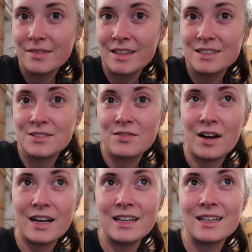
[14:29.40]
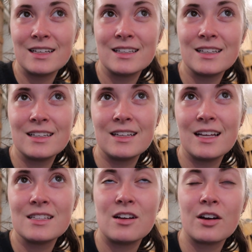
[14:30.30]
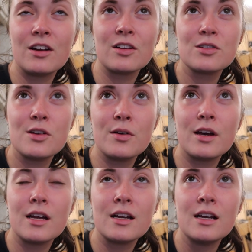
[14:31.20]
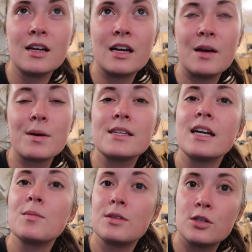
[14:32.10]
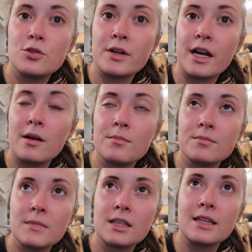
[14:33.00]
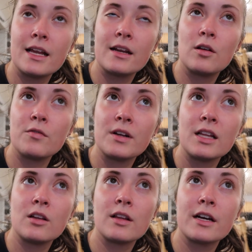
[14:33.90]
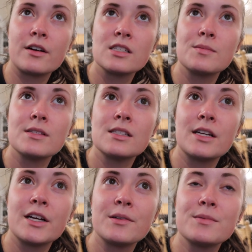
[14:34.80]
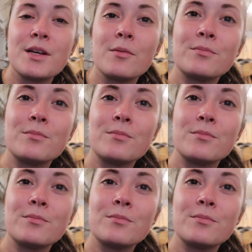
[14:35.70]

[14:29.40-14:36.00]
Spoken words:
it's fine. It's all gonna look so good. I'm excited to put the tree up. Like then it'll really look like Christmas in here, so.